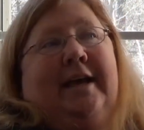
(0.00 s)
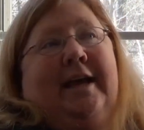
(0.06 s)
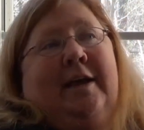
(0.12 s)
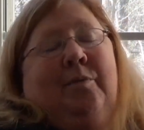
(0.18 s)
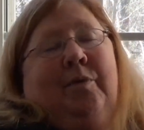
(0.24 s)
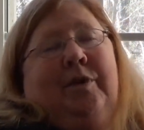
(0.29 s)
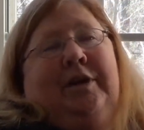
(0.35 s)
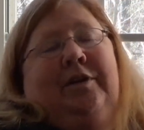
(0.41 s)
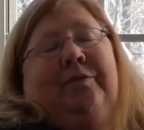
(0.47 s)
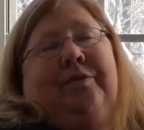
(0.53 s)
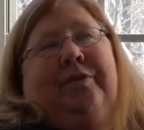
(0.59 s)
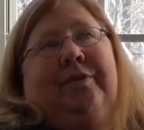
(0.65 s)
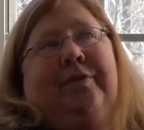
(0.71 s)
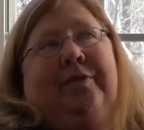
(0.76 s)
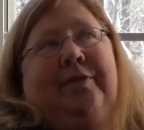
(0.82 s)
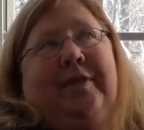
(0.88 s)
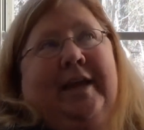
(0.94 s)
And when you
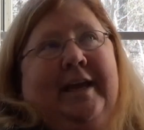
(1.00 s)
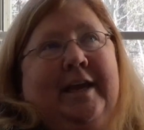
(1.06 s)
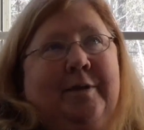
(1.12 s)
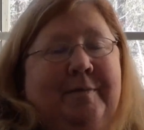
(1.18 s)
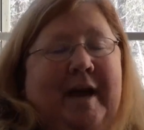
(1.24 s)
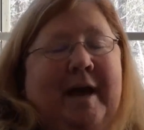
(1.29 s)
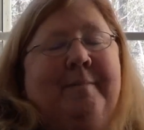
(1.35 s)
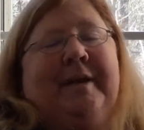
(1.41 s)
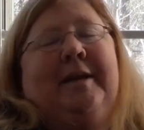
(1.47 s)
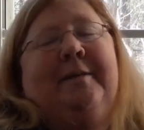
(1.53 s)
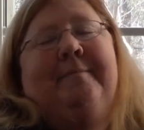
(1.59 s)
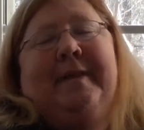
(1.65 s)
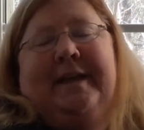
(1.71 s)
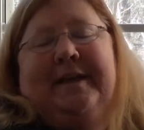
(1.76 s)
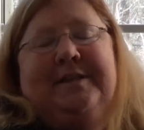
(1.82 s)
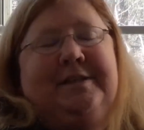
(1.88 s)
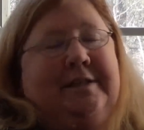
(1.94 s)
think about I mean, it
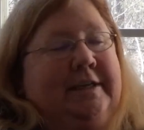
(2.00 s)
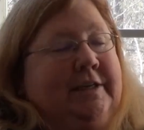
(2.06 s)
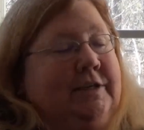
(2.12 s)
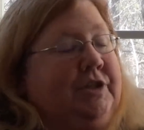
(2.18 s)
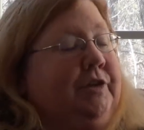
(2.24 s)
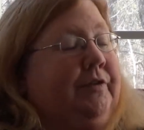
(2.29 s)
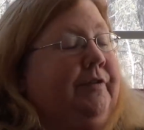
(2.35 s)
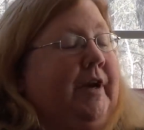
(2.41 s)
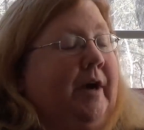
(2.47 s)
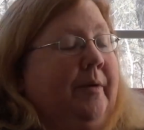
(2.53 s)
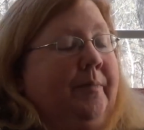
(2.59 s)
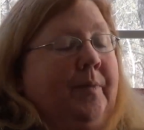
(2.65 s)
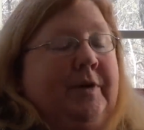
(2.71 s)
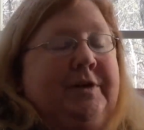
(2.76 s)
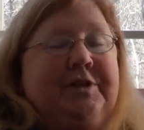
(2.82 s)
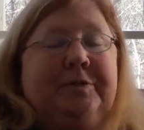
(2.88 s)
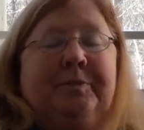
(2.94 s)
makes sense. You've got
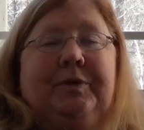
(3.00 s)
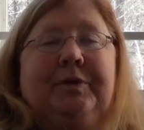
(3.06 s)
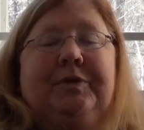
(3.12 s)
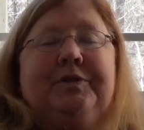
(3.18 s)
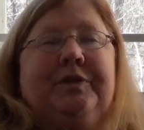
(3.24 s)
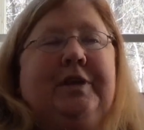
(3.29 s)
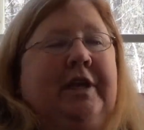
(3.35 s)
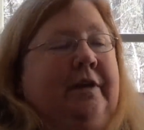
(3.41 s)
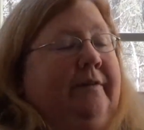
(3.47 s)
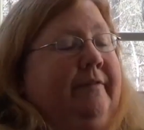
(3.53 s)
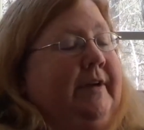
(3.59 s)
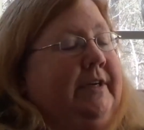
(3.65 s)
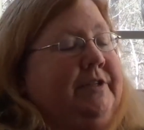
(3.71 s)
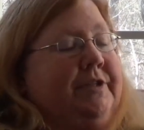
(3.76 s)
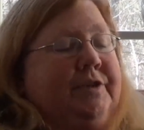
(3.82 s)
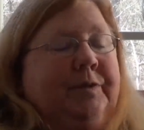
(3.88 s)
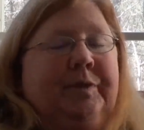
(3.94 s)
principals and you've
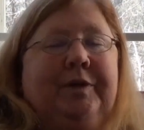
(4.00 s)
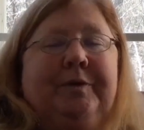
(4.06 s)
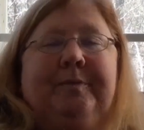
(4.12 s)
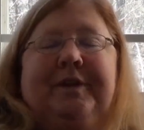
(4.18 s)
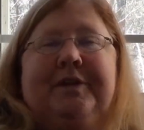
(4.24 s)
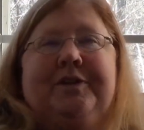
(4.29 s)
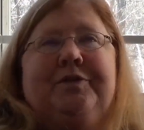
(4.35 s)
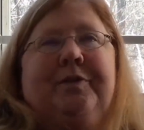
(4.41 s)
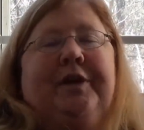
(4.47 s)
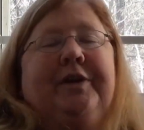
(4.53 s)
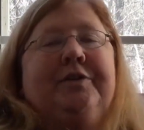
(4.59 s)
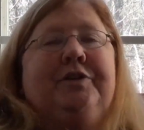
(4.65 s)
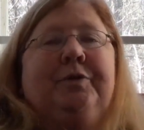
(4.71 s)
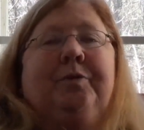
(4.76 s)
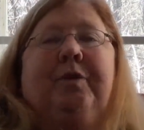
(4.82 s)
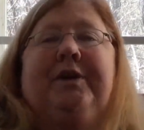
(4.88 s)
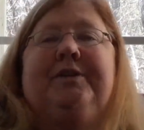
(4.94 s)
got school administrators
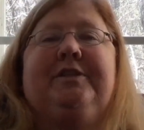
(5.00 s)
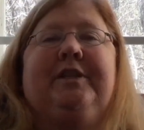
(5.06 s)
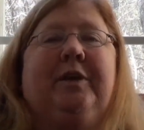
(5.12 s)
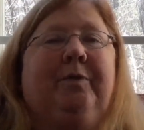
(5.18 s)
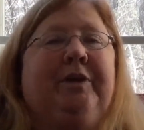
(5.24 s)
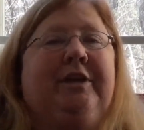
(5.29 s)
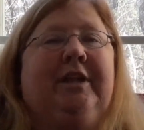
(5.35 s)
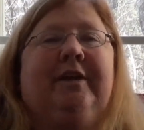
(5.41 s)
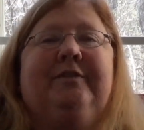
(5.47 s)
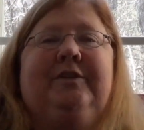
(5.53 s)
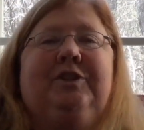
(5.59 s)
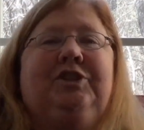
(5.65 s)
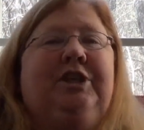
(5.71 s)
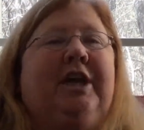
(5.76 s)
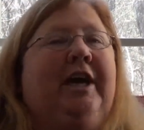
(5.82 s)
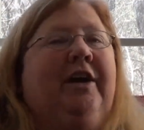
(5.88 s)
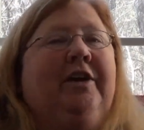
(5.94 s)
who want to say, we love your
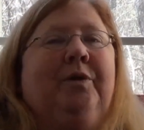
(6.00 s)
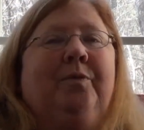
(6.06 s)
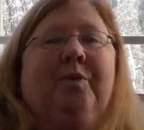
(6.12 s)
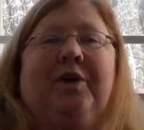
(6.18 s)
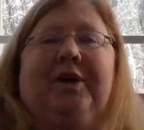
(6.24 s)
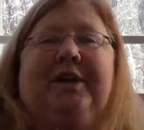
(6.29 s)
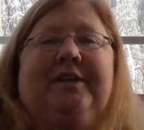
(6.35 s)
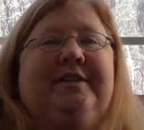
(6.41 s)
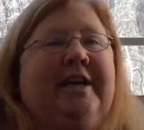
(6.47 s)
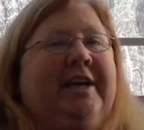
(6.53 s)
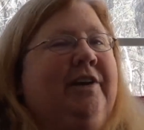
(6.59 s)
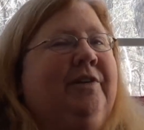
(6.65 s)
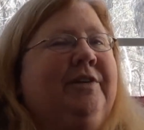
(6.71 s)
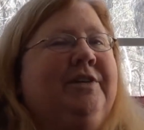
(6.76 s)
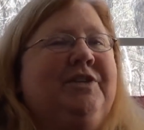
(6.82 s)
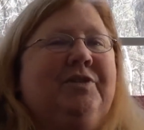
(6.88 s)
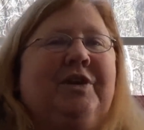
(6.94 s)
child and we're going to
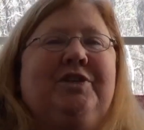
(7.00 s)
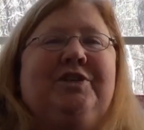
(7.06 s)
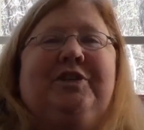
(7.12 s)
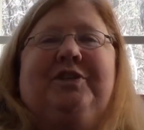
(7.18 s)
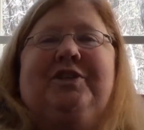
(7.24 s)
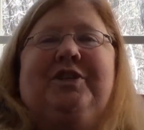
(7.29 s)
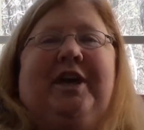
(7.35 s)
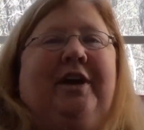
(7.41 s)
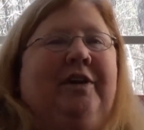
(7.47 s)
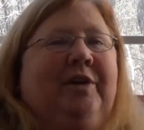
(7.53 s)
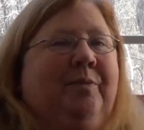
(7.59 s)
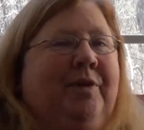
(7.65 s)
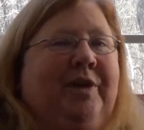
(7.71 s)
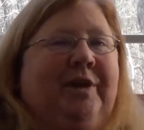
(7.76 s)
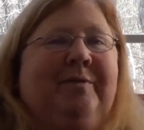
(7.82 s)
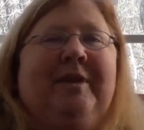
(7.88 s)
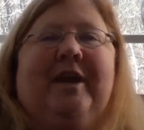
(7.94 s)
tailor instruction to your child and mm
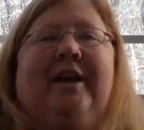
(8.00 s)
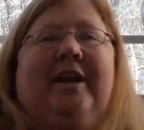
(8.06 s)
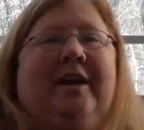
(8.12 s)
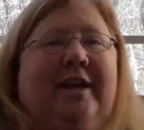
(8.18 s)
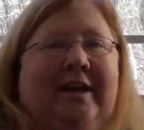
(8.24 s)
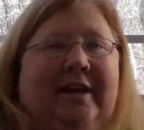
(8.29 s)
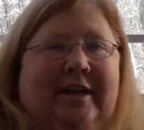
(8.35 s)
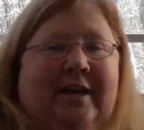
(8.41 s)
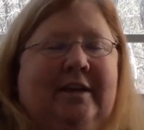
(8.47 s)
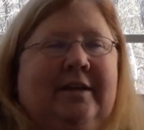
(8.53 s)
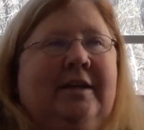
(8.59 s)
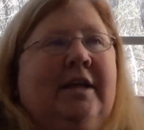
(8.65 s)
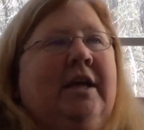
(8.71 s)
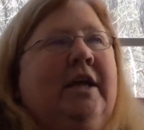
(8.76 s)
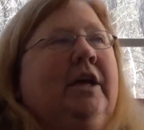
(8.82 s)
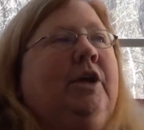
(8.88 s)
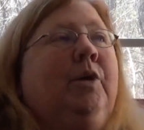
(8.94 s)
-hmm. we're going to mm-hmm. da da da da.
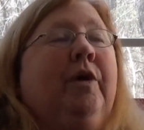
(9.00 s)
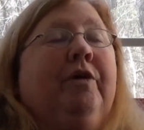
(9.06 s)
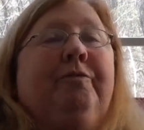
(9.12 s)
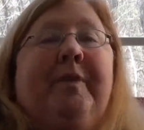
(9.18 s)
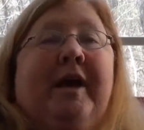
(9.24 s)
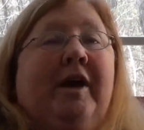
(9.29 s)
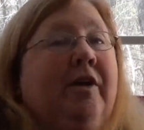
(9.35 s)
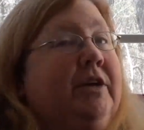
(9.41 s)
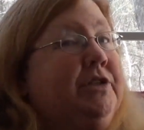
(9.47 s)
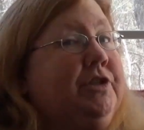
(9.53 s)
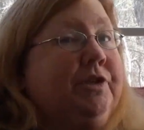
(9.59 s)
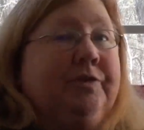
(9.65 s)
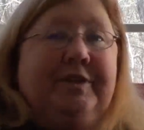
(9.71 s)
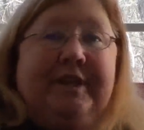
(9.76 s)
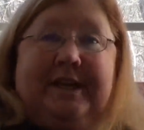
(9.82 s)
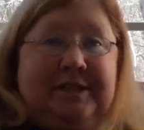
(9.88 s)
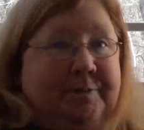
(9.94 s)
You have parents who
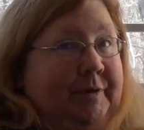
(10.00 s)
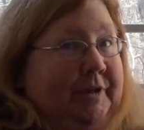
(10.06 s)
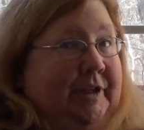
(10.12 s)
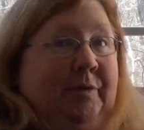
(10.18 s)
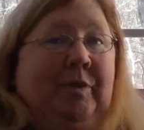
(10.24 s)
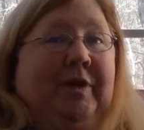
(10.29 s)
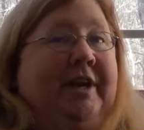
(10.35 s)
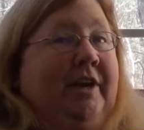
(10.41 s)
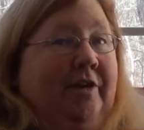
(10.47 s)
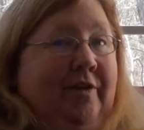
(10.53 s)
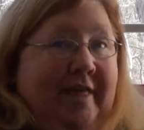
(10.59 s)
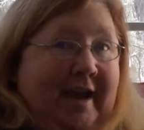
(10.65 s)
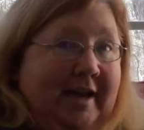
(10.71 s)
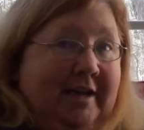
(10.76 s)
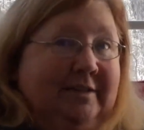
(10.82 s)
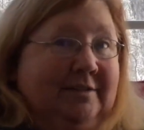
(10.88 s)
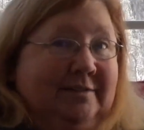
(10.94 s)
desperately want to hear
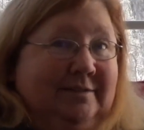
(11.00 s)
that.